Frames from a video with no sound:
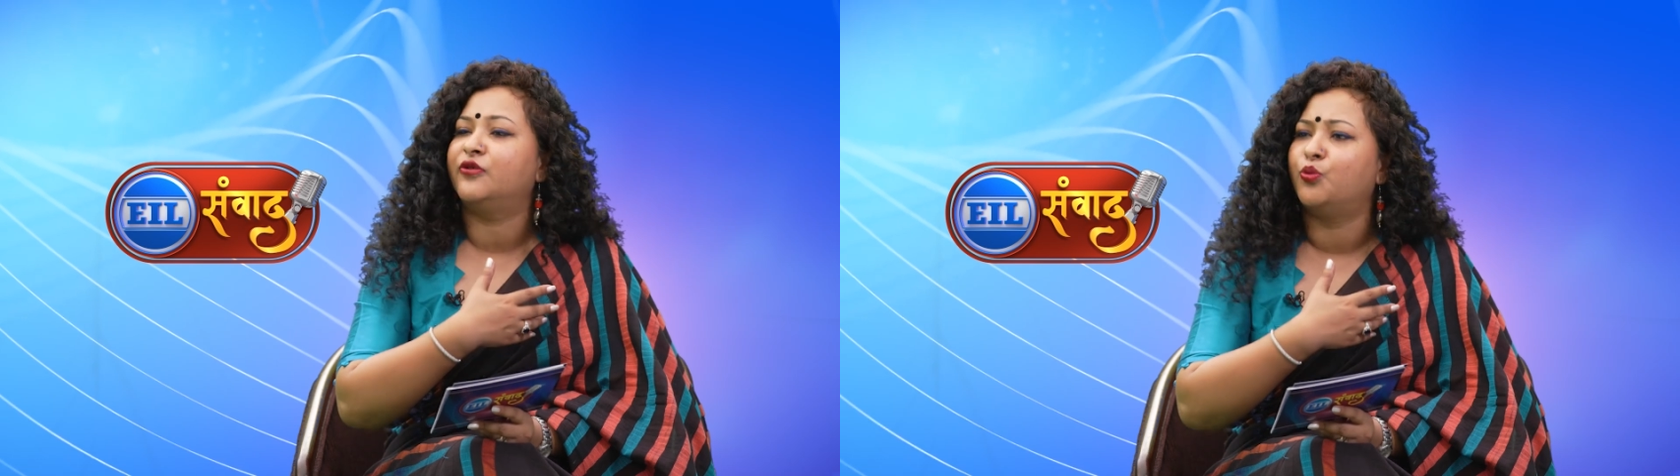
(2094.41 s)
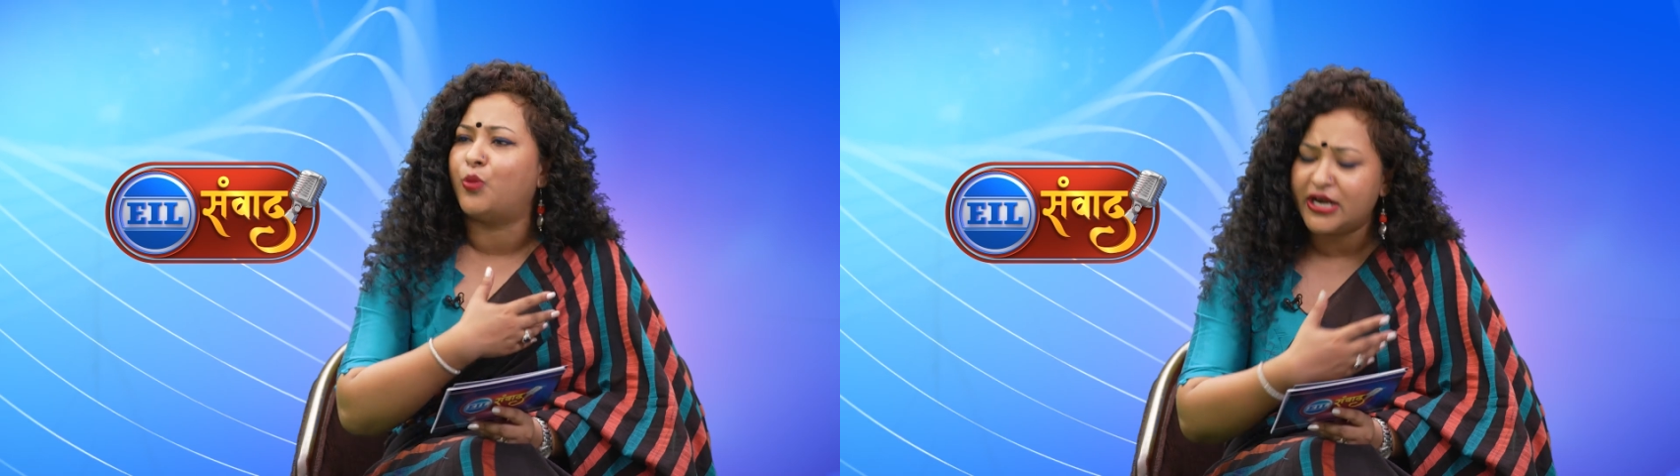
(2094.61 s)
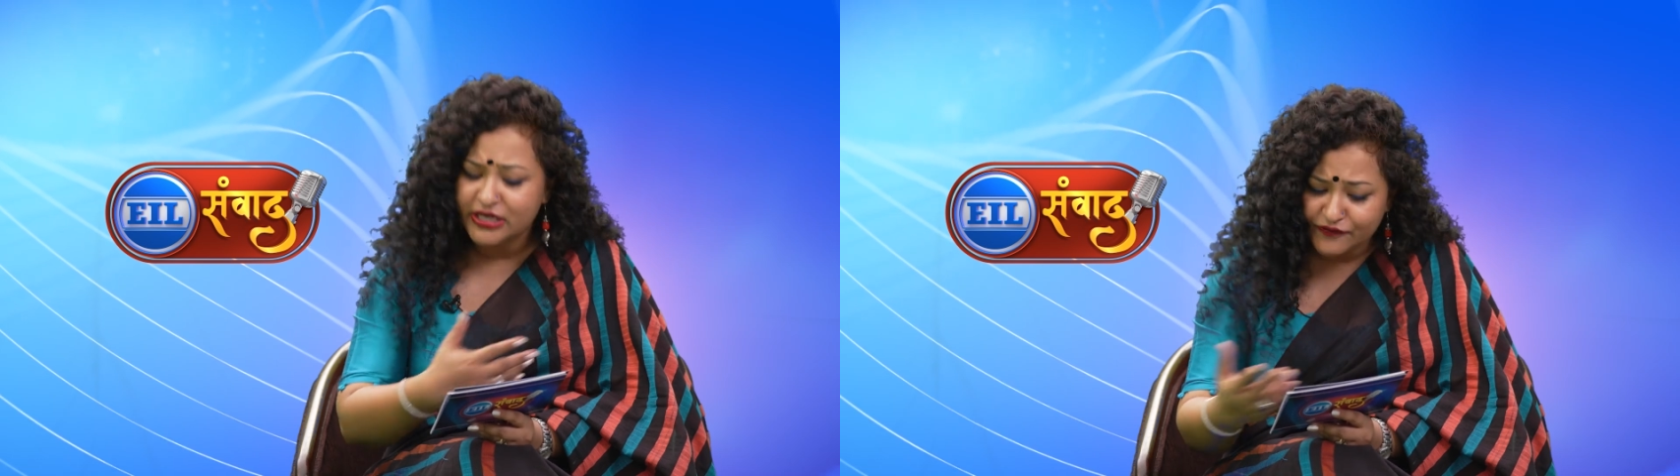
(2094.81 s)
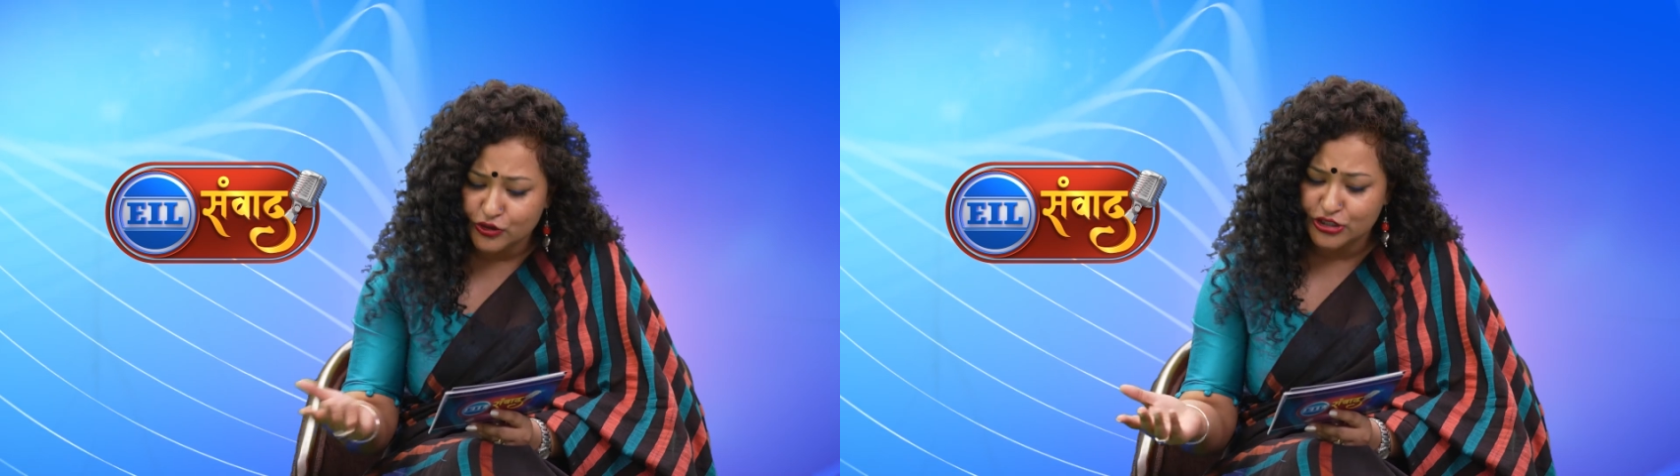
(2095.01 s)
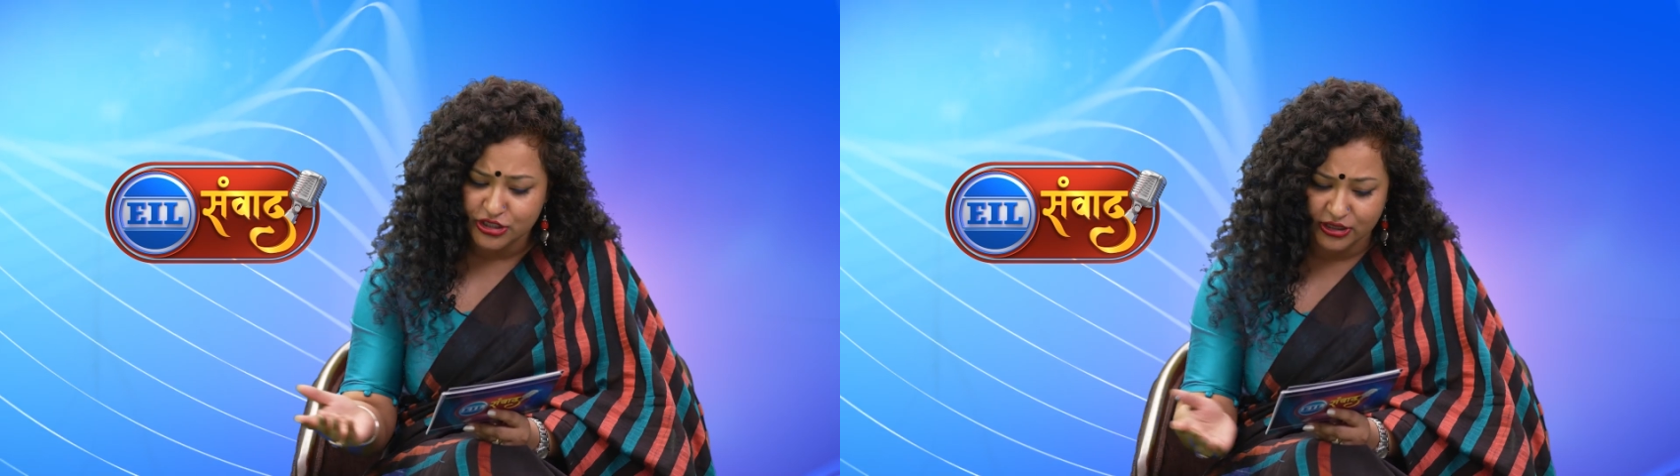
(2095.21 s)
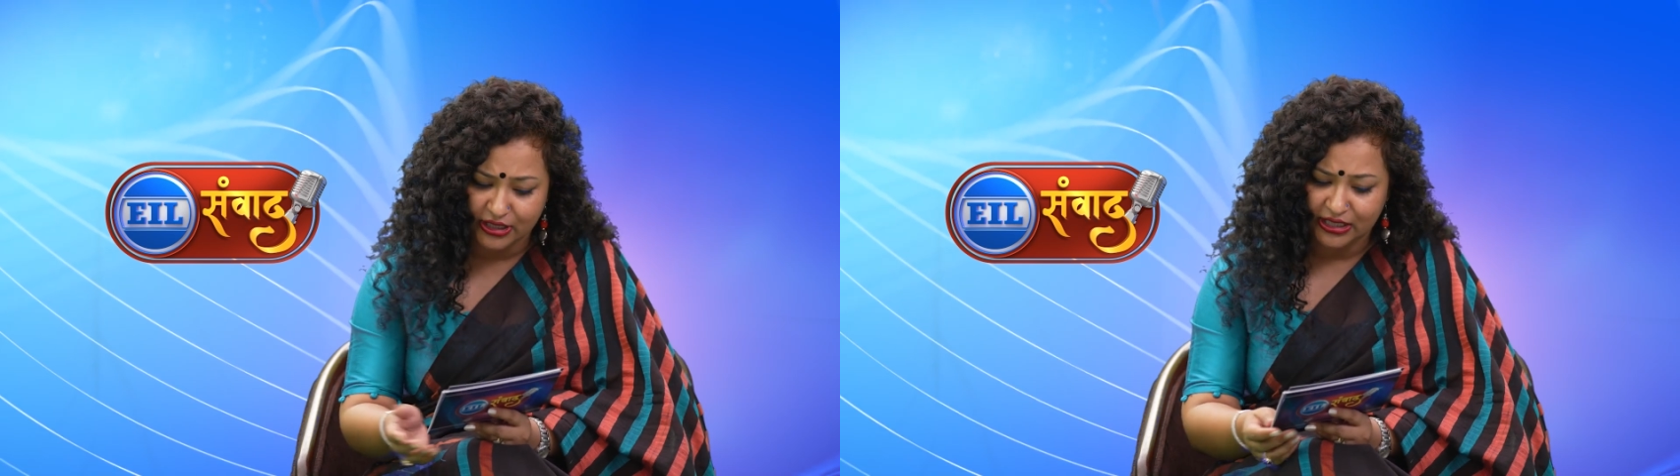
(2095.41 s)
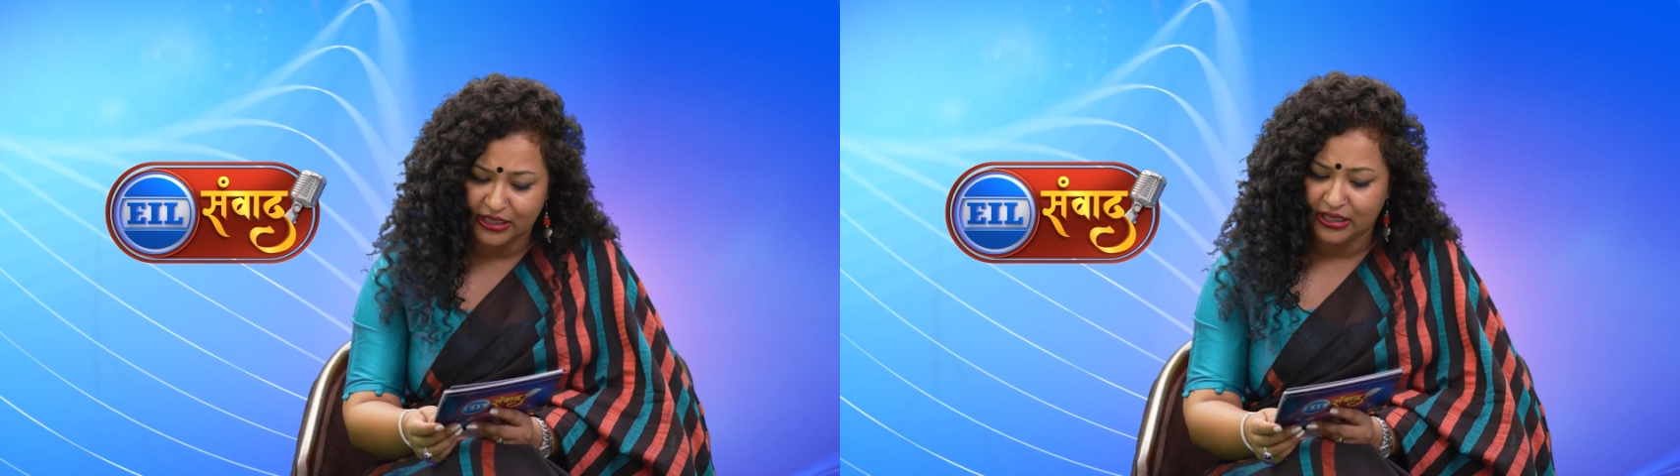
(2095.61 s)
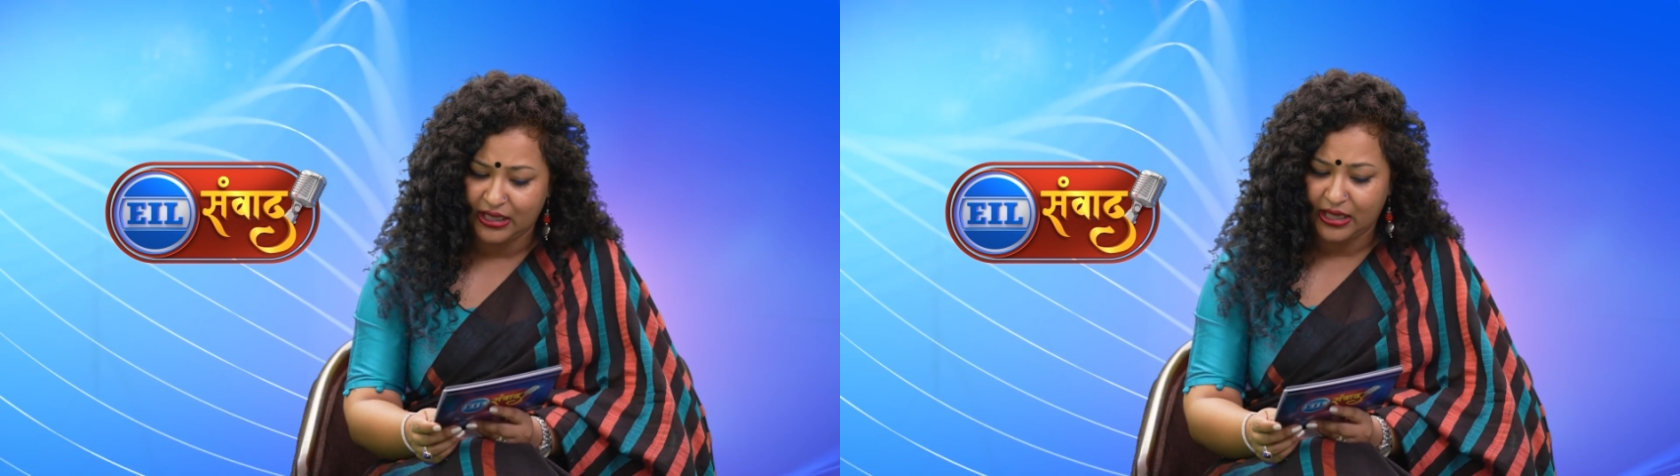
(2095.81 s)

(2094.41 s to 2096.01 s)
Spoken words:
a wonderful journey